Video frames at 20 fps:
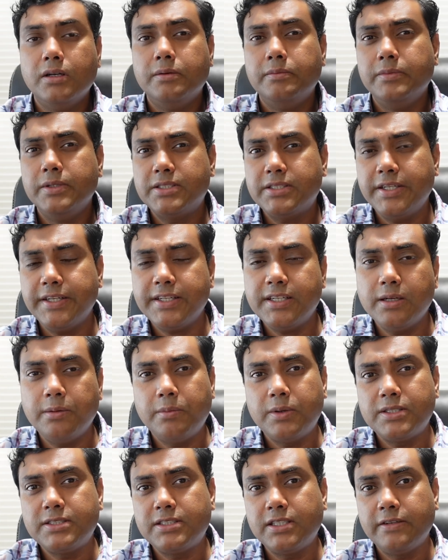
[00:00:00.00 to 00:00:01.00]
Mistake
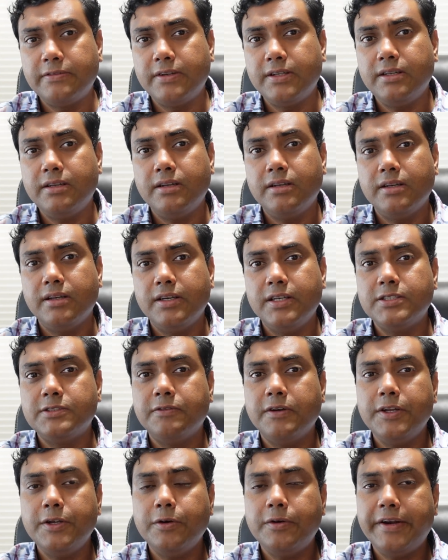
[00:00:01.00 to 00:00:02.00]
number 7 is
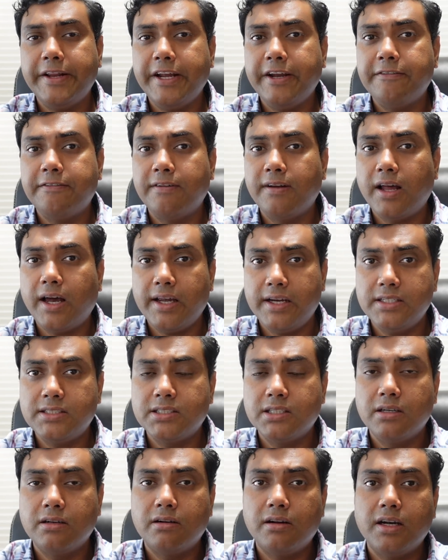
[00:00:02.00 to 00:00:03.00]
when you take
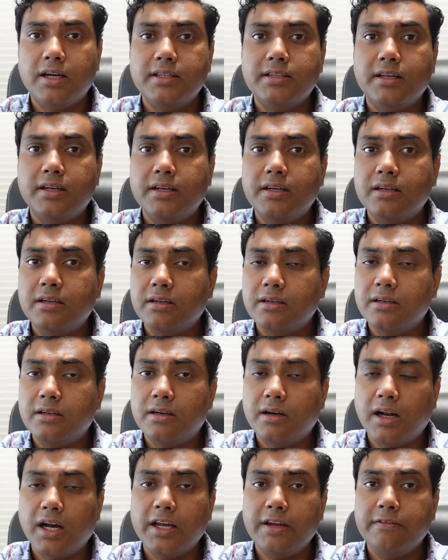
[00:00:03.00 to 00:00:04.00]
flights rather than
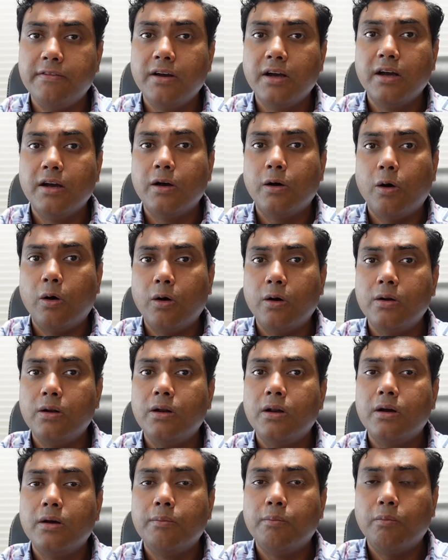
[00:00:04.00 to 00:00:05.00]
drive
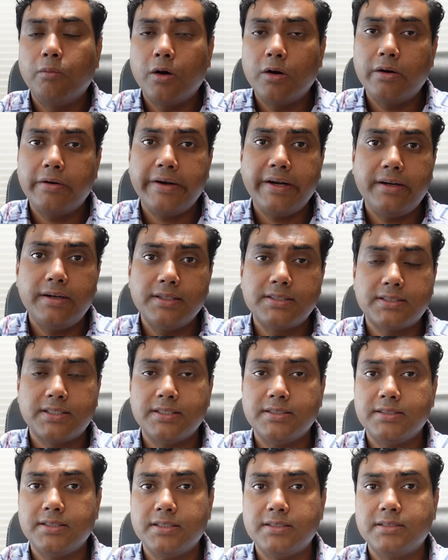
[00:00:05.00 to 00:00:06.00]
on moderate
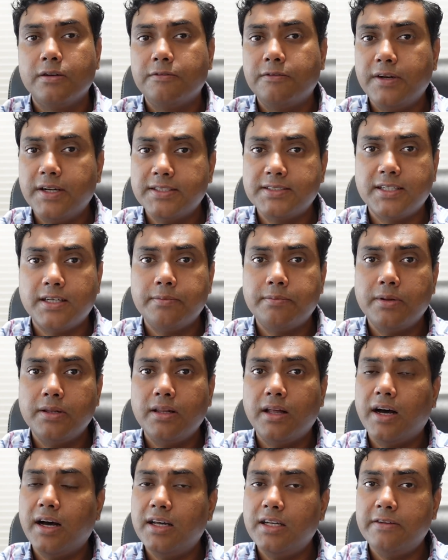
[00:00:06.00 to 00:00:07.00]
distances. For
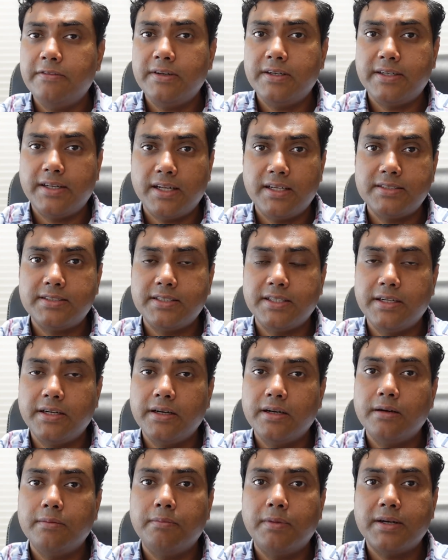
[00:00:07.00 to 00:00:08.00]
example, I live in Dallas
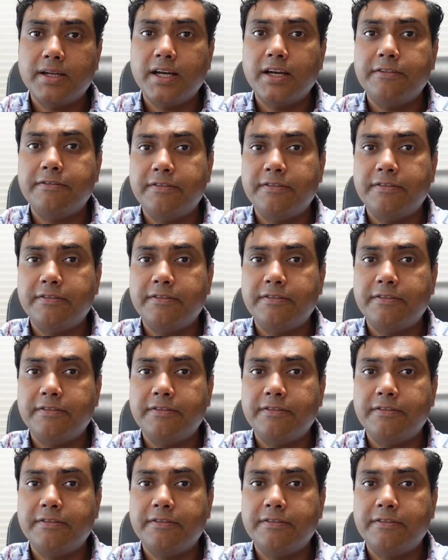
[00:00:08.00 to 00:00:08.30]
area, but I have